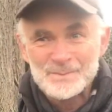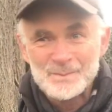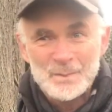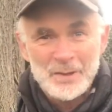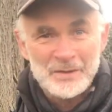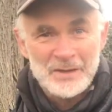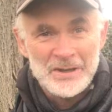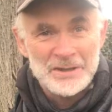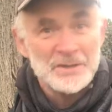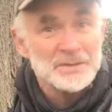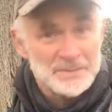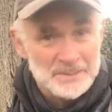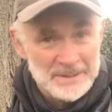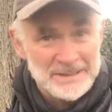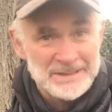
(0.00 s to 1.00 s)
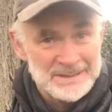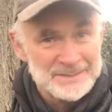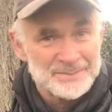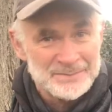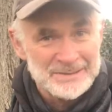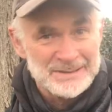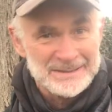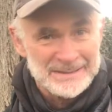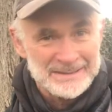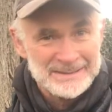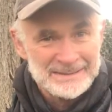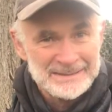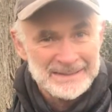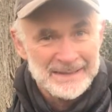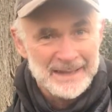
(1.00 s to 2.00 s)
One of a new species in Britain,
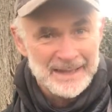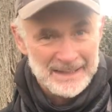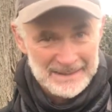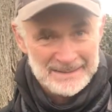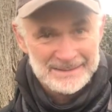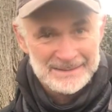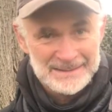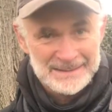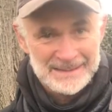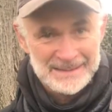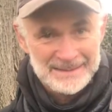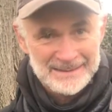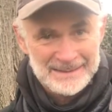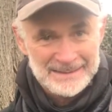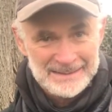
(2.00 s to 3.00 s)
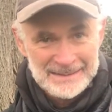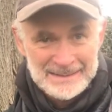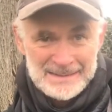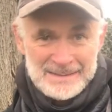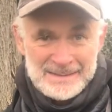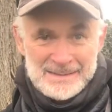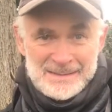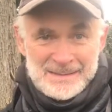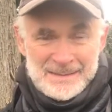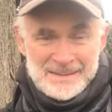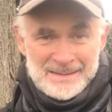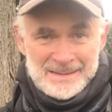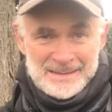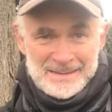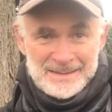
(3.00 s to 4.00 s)
and that occurs down there.
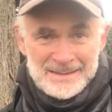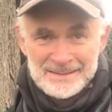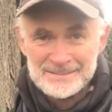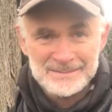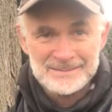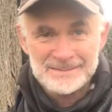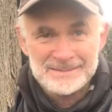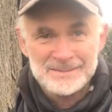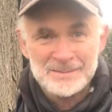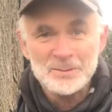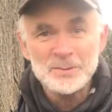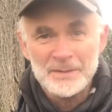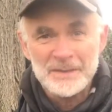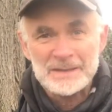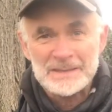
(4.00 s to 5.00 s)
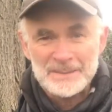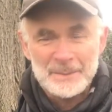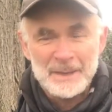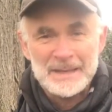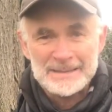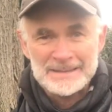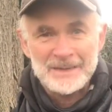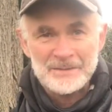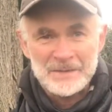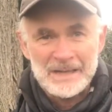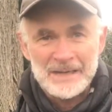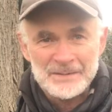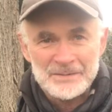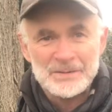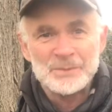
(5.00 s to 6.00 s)
So all of these bats have to
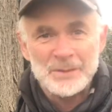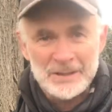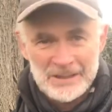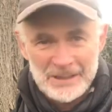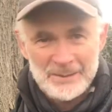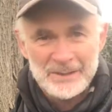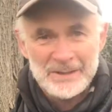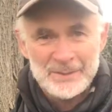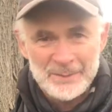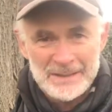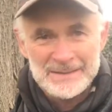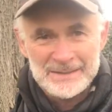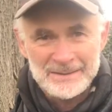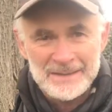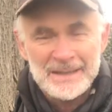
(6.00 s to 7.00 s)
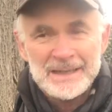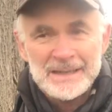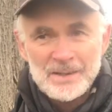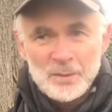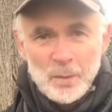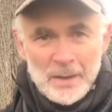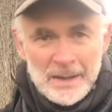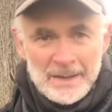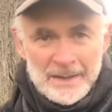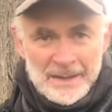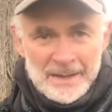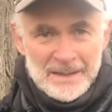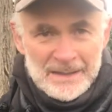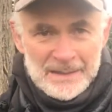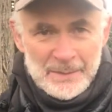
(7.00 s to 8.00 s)
have somewhere to go in the winter, and they go quiet, they
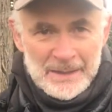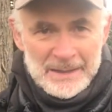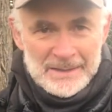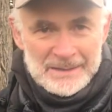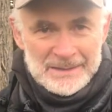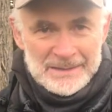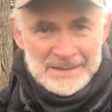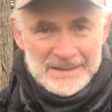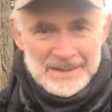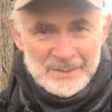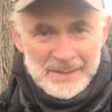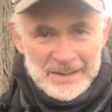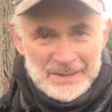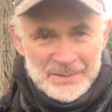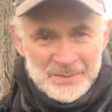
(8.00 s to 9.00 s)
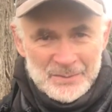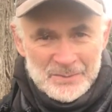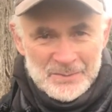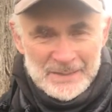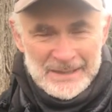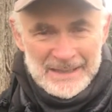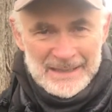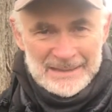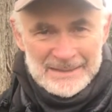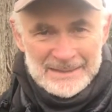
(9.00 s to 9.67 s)
hibernate until the weather's warm again.